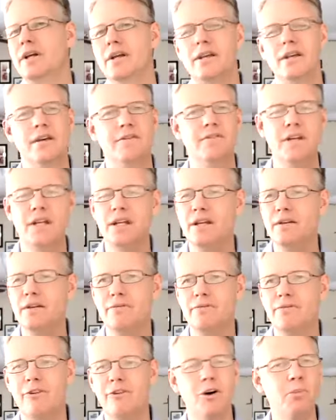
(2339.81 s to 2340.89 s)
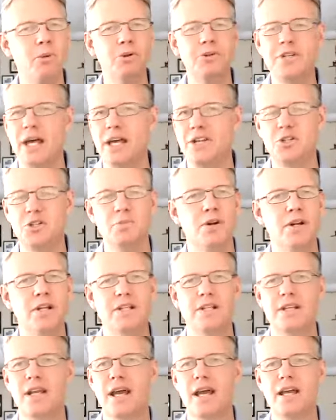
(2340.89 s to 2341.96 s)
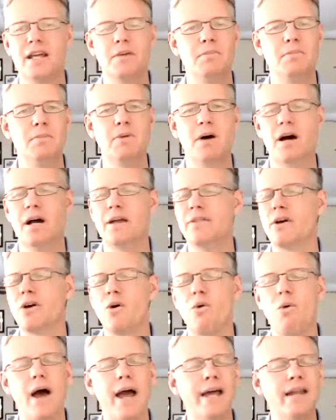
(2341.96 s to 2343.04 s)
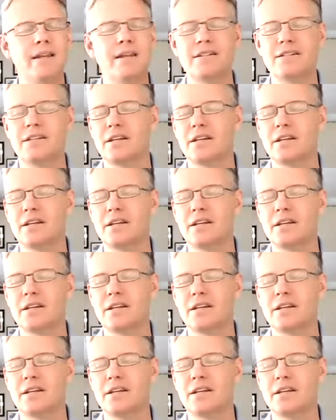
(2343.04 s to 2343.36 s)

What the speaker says: give any verbal testimony today. It can be behind the quietness.